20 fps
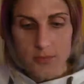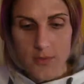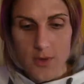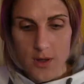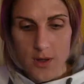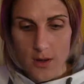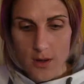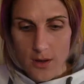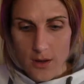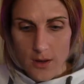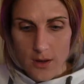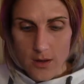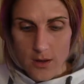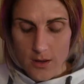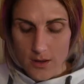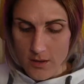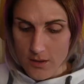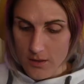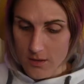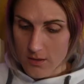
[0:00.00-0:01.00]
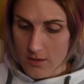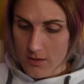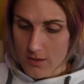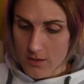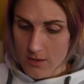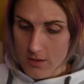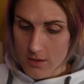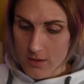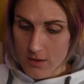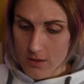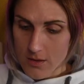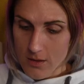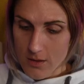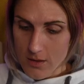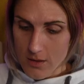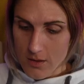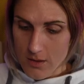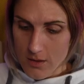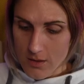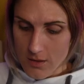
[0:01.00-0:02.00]
And this will be the next one we'll do. Okay, so
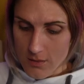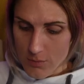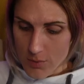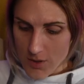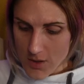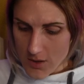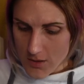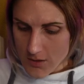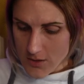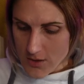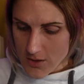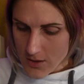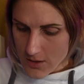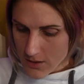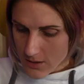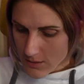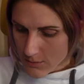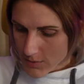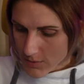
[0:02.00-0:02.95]
we've got our little teeny tiny.